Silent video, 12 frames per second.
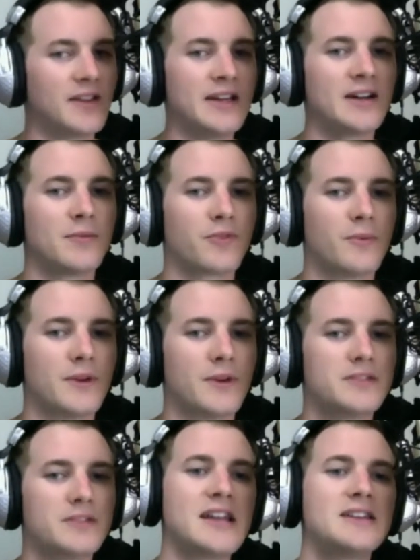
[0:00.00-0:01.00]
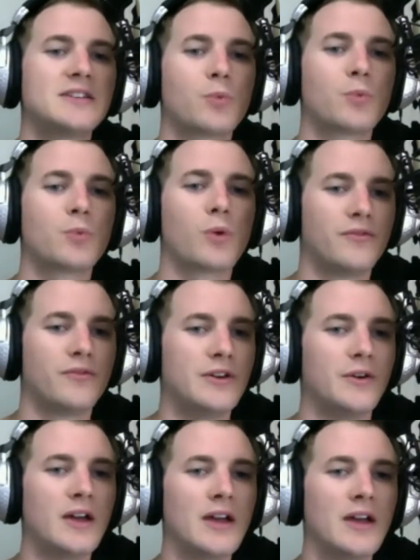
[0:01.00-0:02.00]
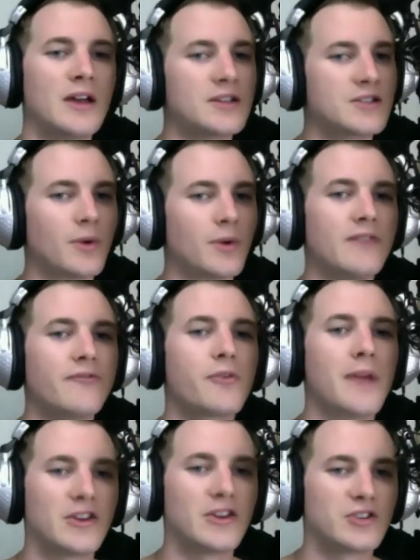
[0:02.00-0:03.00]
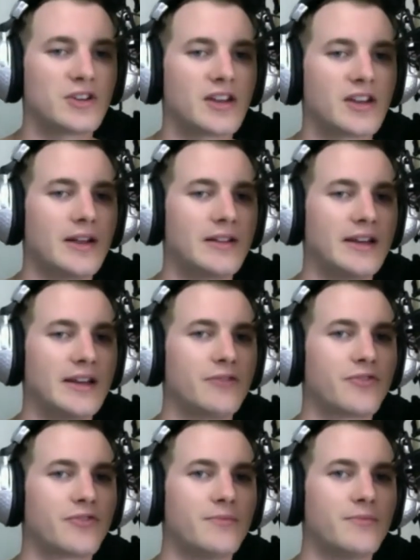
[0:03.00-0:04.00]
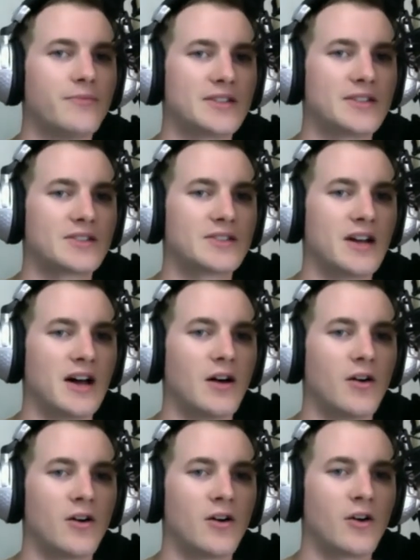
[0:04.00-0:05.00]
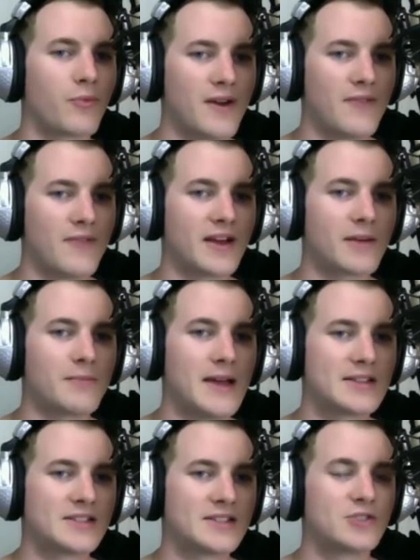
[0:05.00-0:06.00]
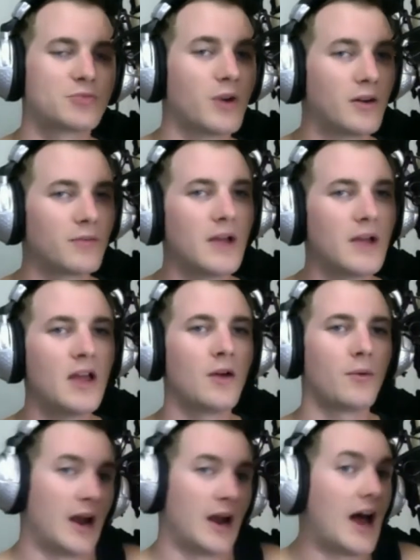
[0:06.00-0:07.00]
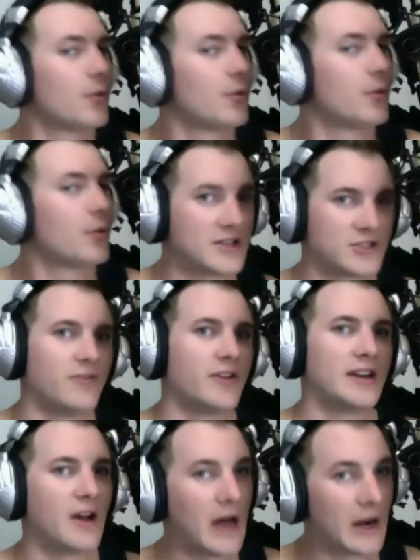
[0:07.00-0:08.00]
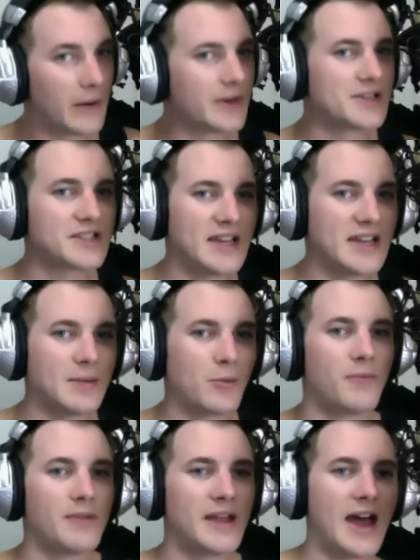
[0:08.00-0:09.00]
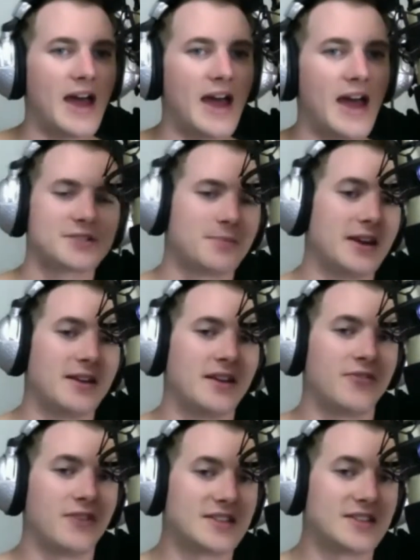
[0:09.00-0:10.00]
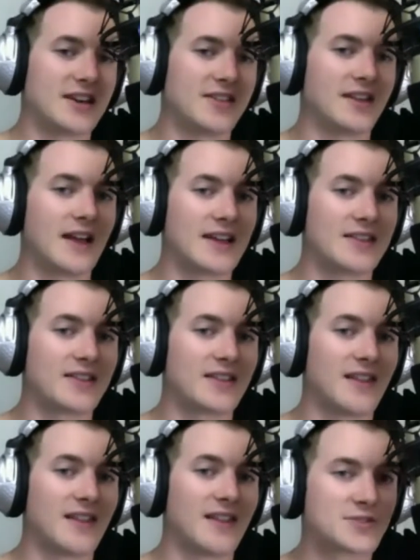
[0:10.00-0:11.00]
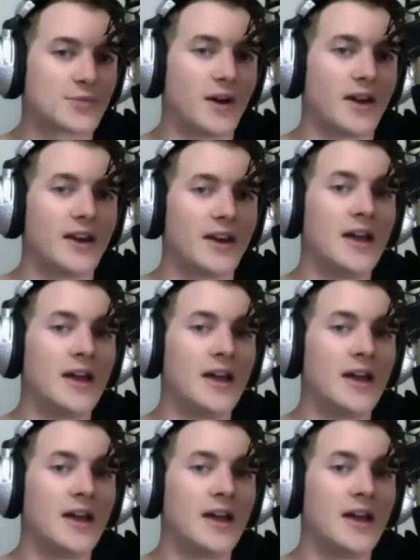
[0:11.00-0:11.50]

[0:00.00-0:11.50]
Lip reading: come from a tainted worldview. So what information can we glean from this horrific message? Well, when I don't want to watch the video, I don't want to see any more beheadings, but if it's anything like the last one,